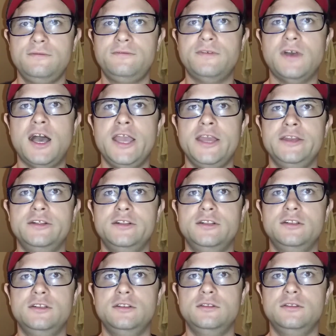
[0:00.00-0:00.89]

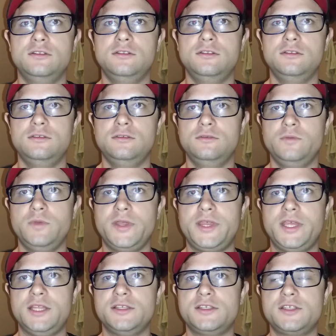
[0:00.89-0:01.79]
final
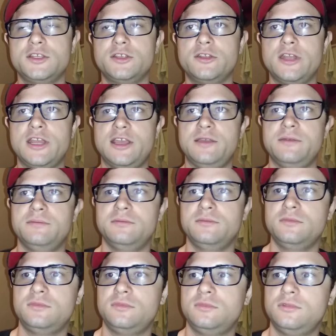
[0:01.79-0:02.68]
with Instagram
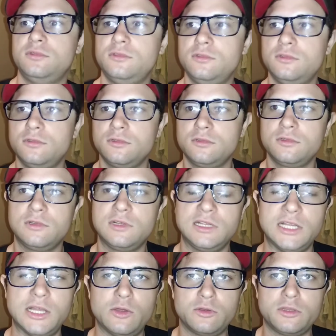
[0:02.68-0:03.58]

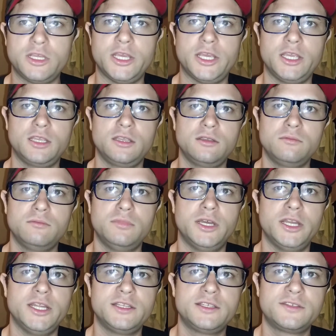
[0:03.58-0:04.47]
Clout King,
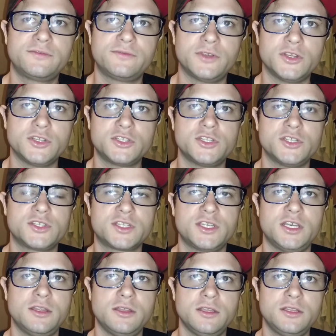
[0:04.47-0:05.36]
but it's first just
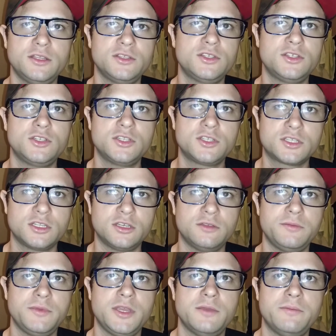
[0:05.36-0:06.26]
going to, this is just going
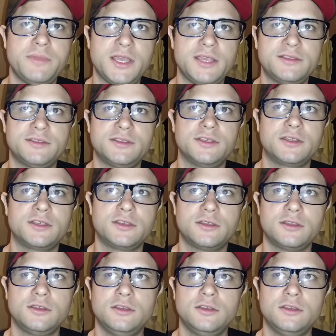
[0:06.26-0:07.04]
to be a basic